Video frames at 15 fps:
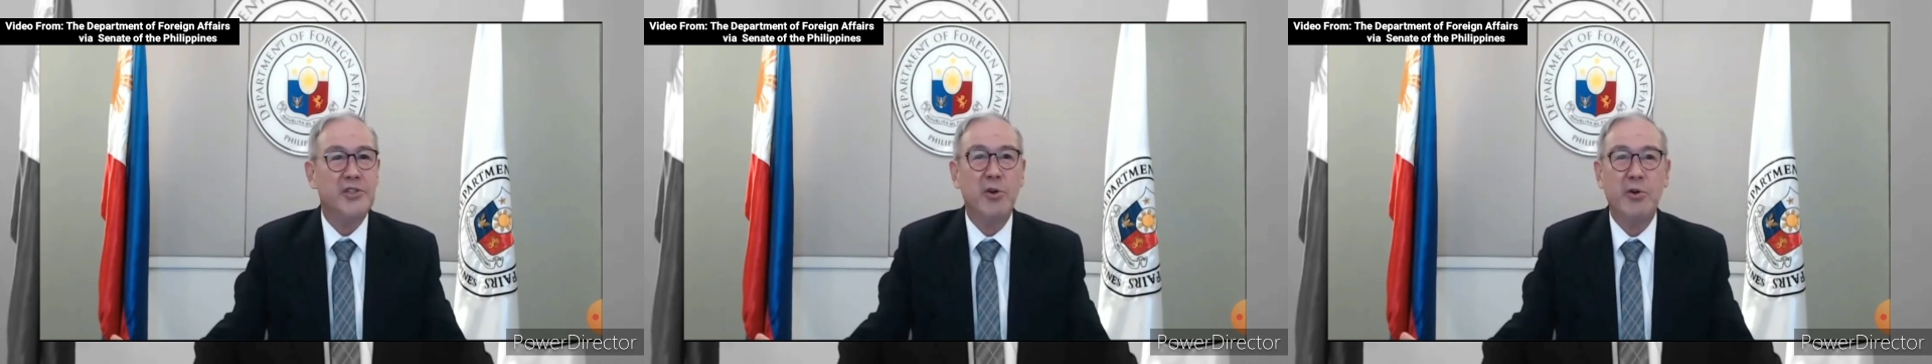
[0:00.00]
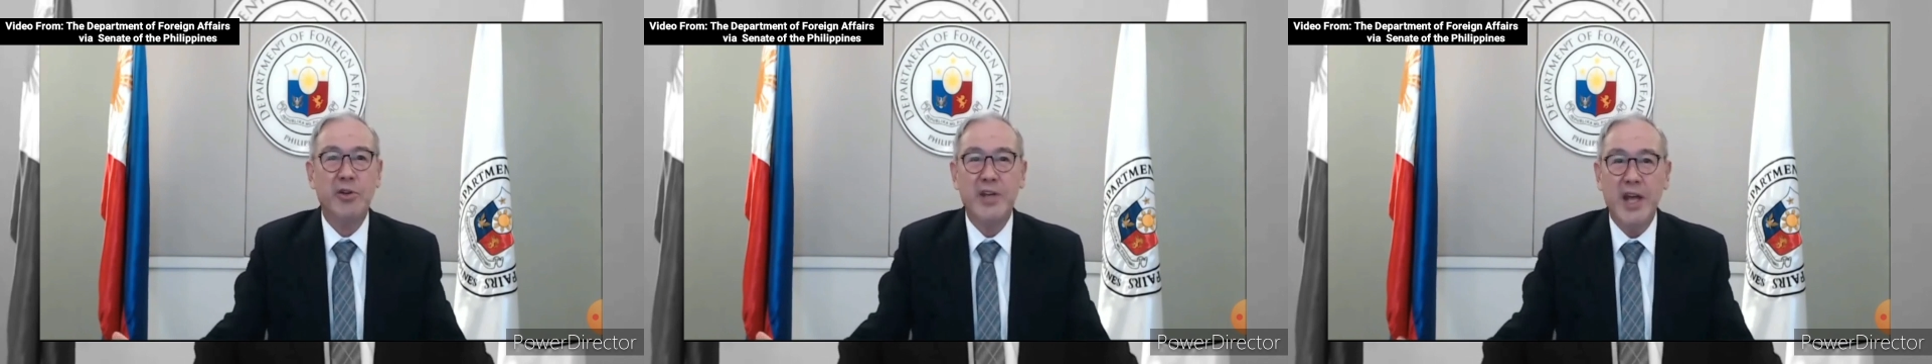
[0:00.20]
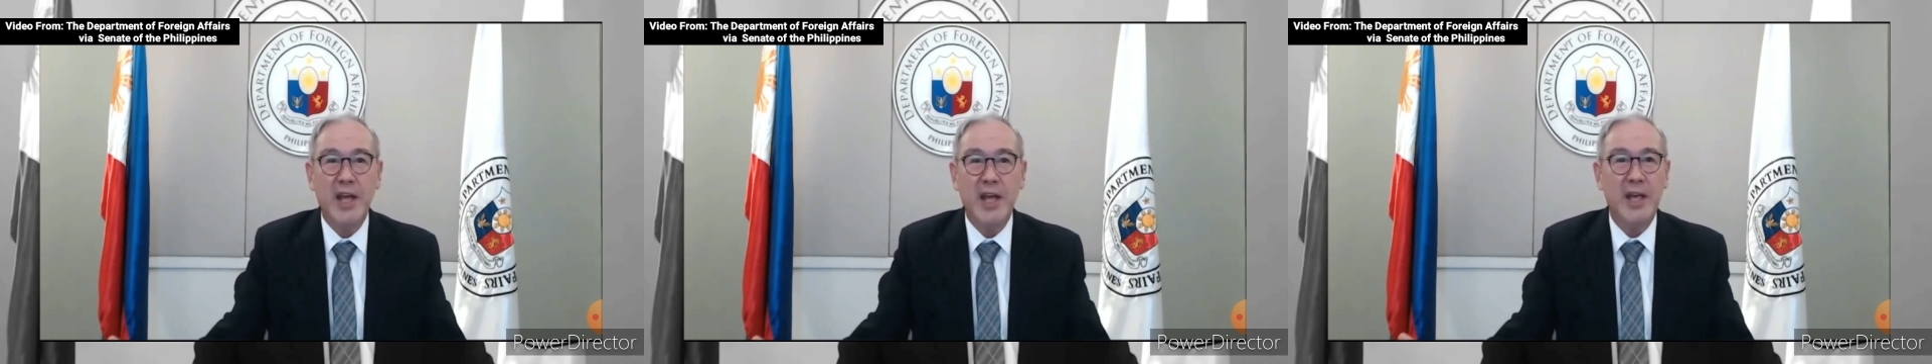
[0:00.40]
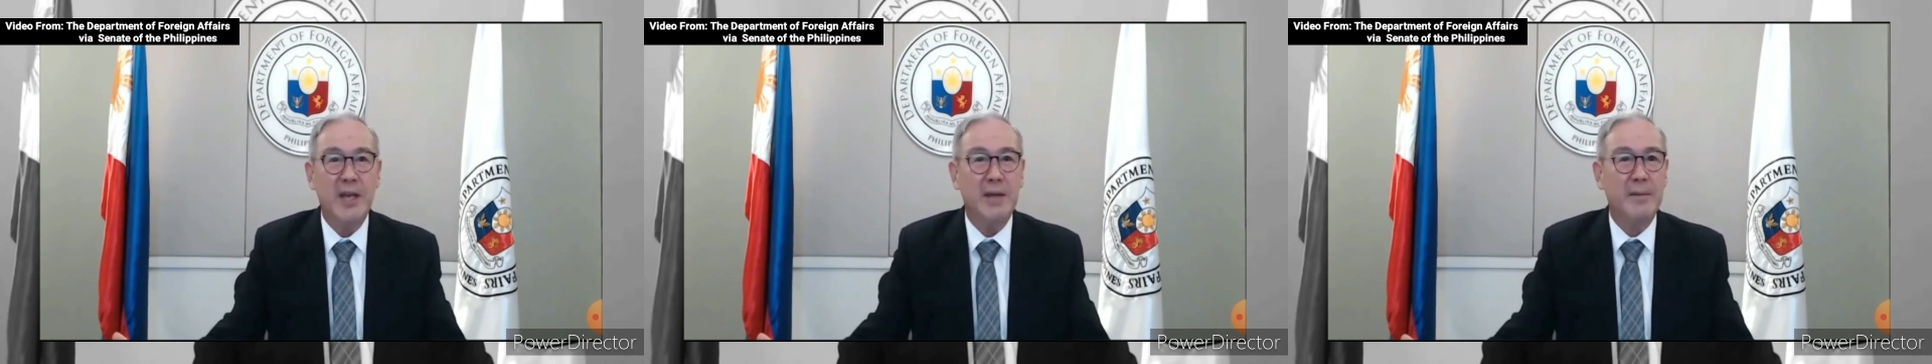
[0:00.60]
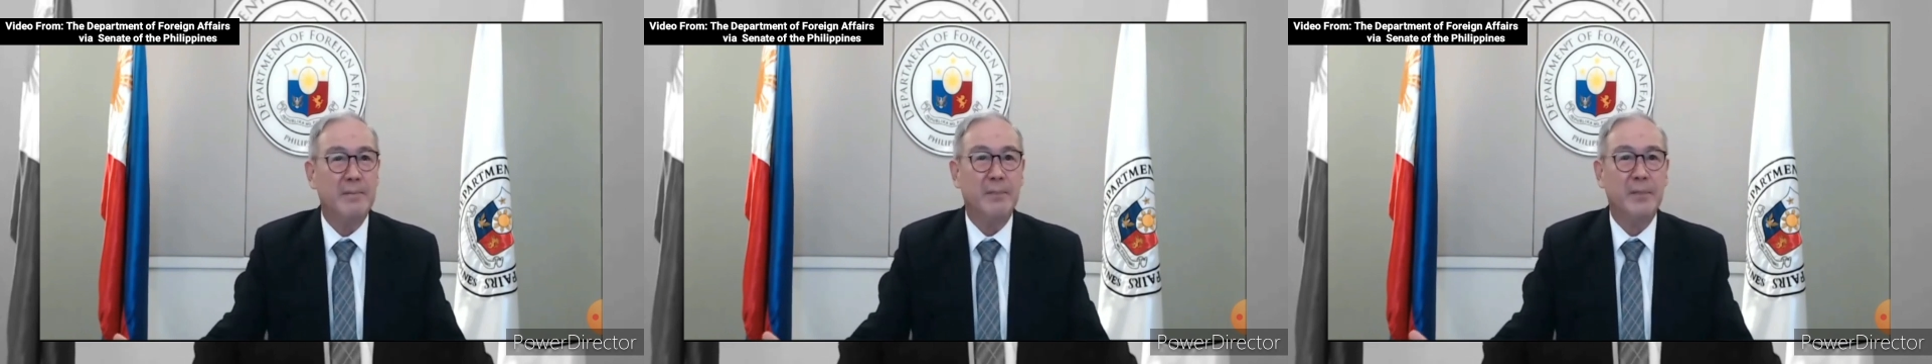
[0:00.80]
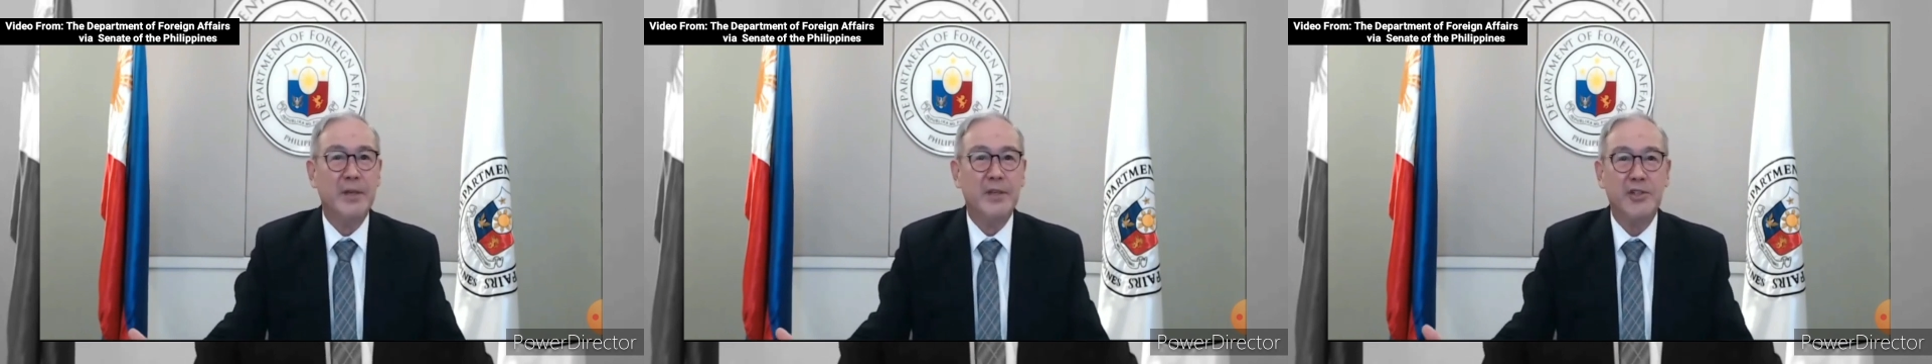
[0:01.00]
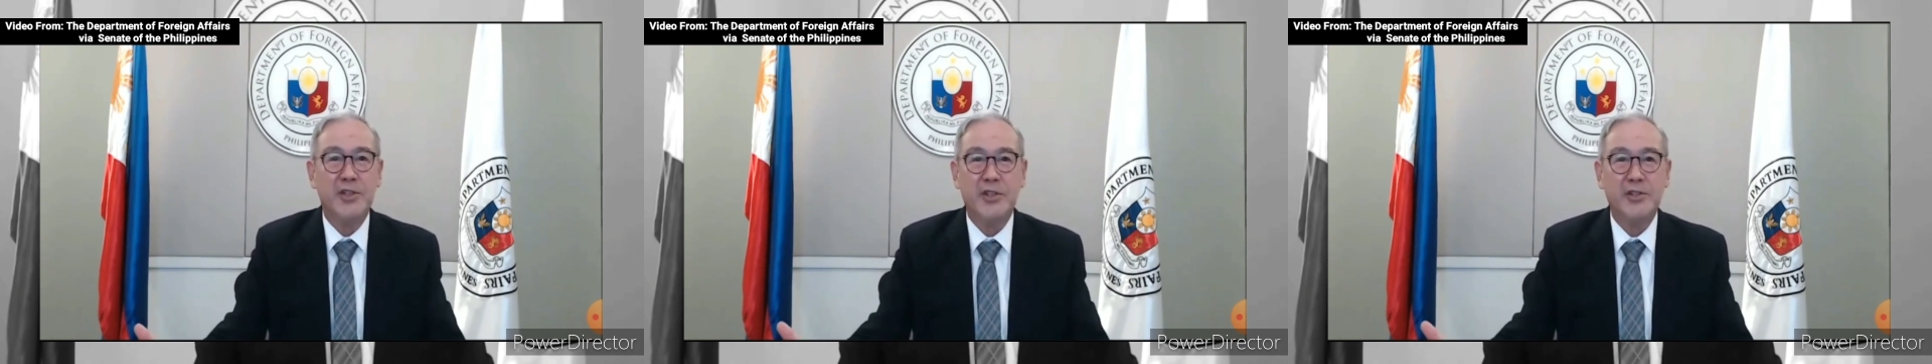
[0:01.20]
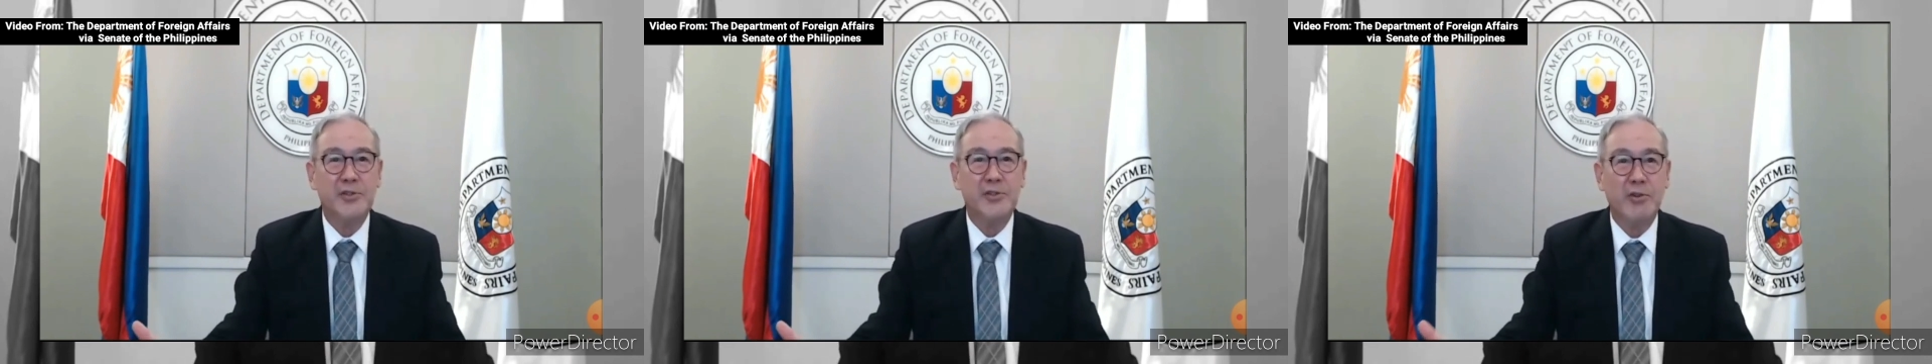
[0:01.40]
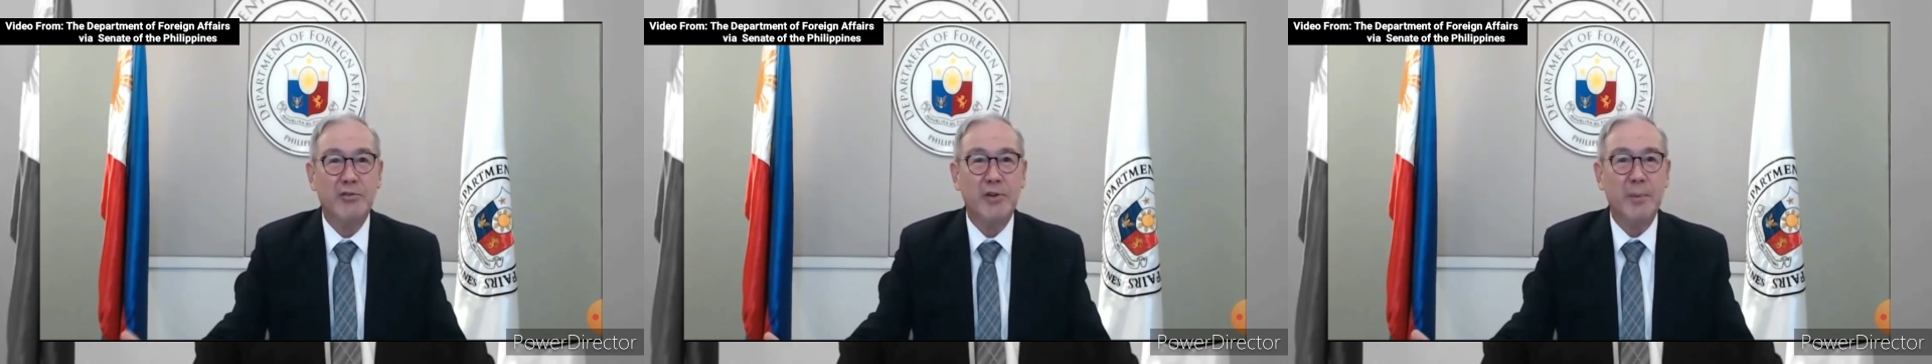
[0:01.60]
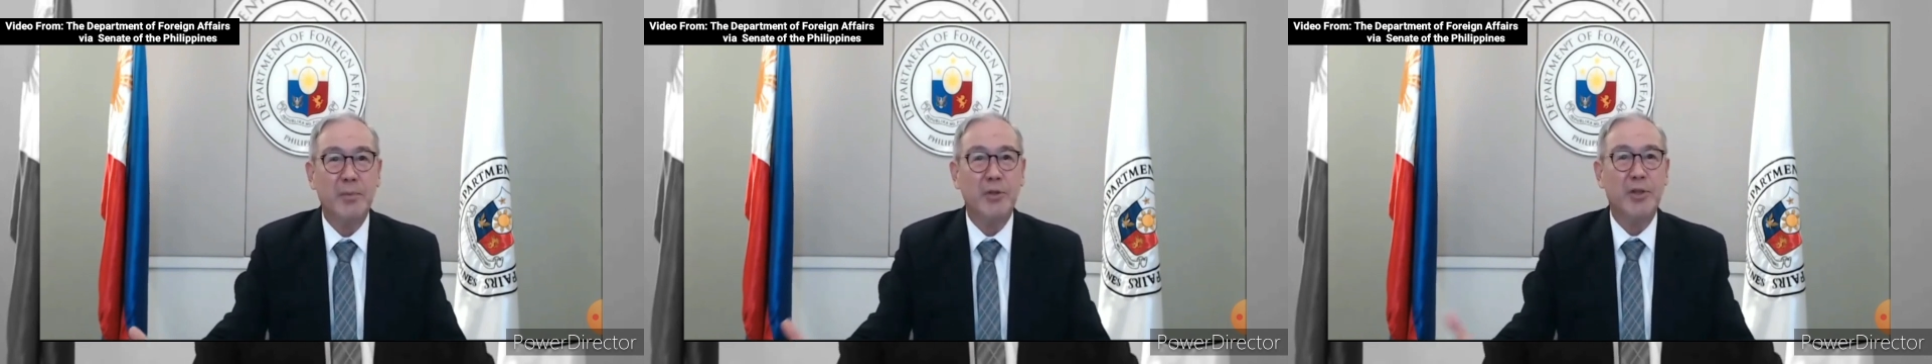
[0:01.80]
She has no name. She
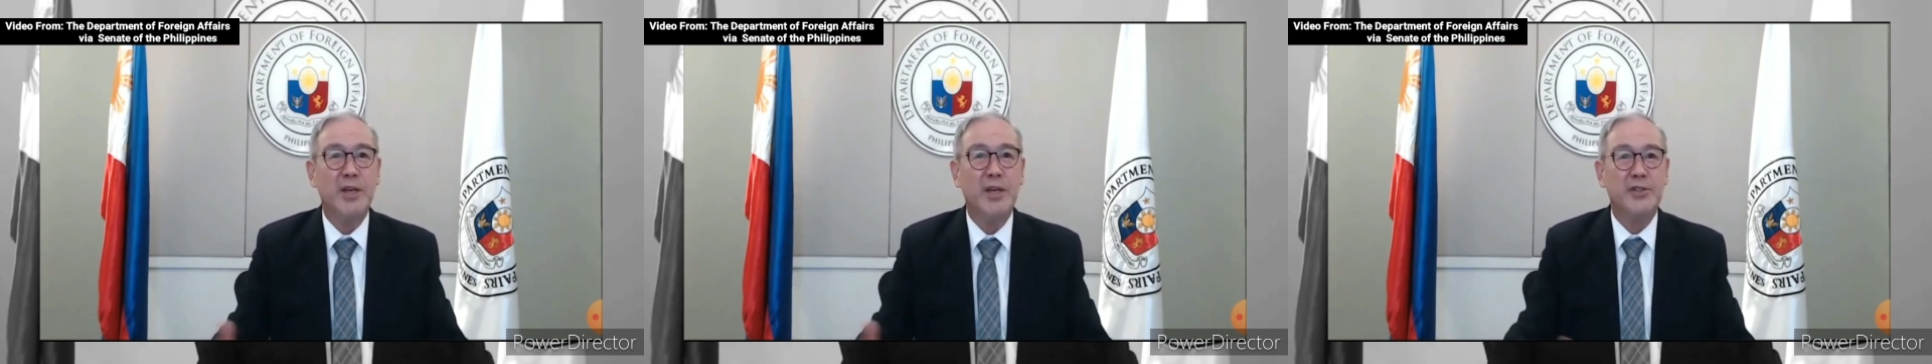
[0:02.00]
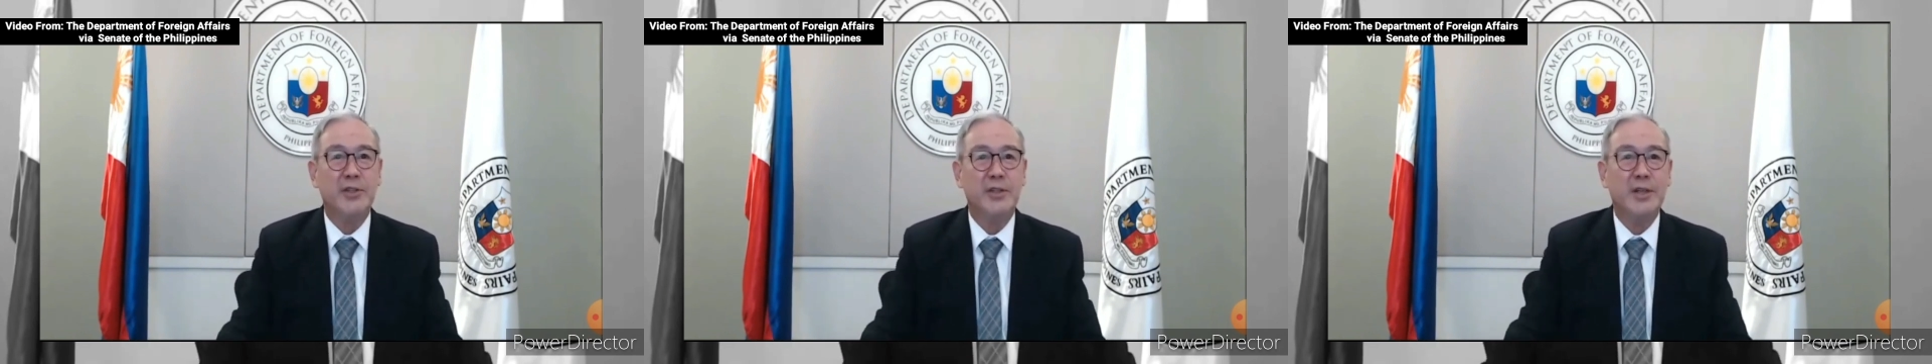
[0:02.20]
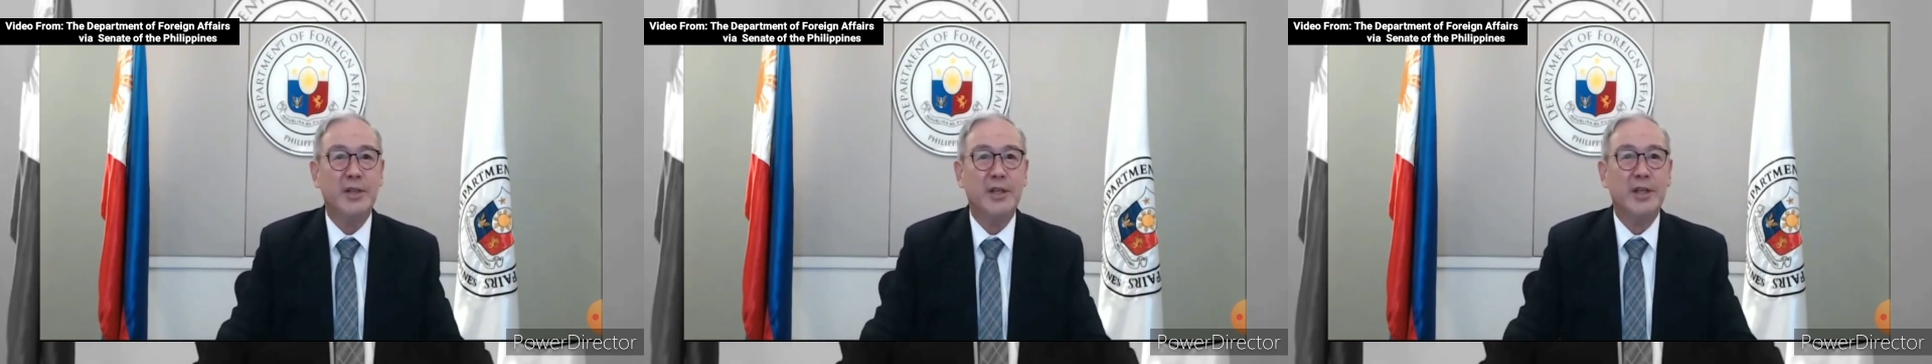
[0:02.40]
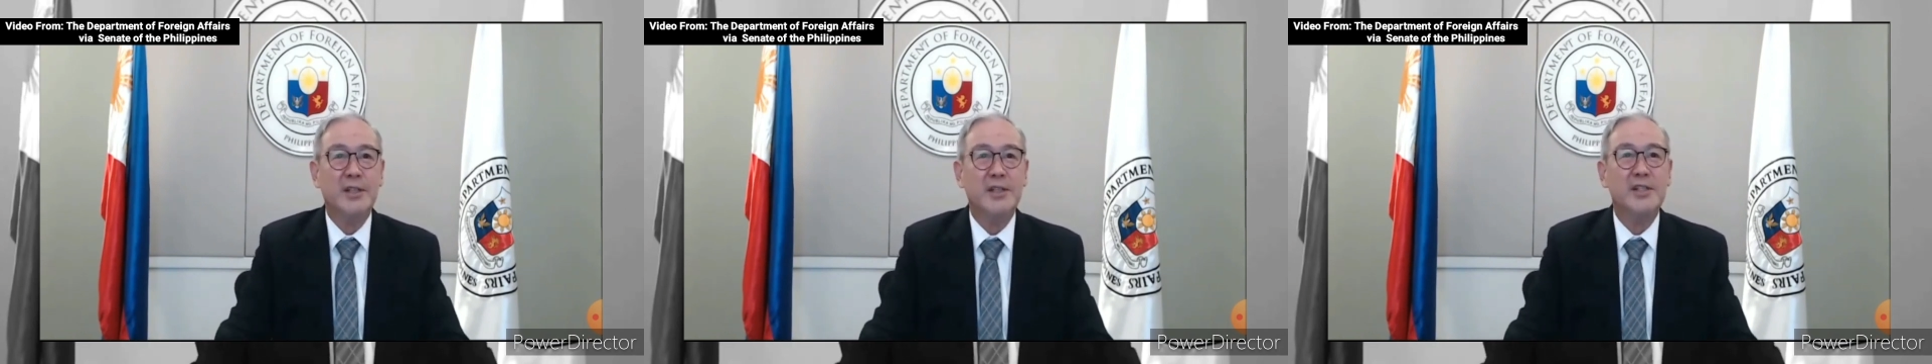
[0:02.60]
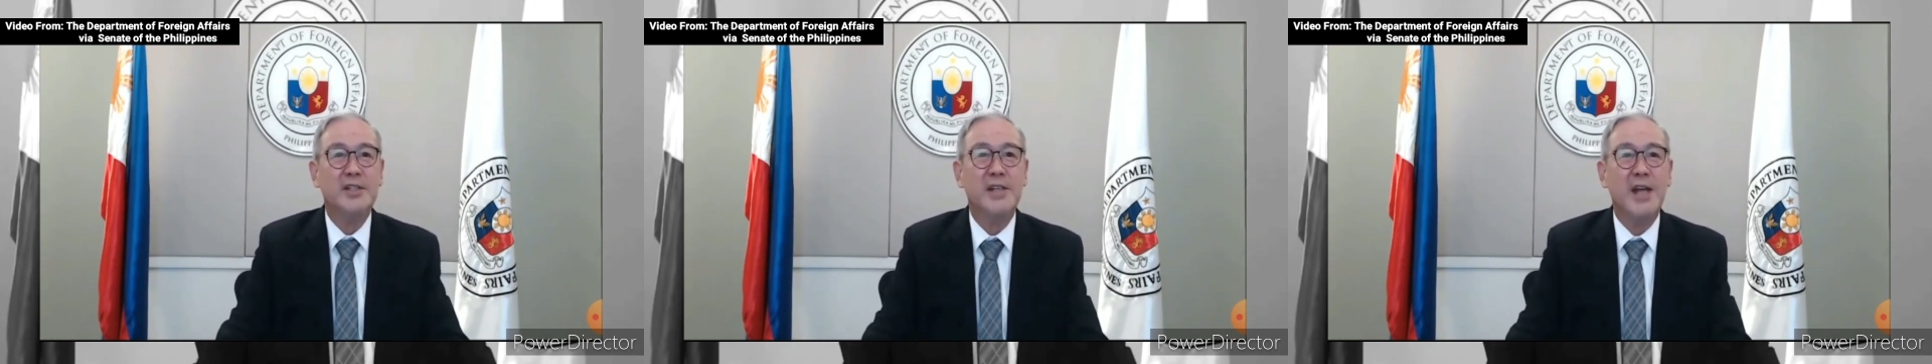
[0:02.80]
has no reputation.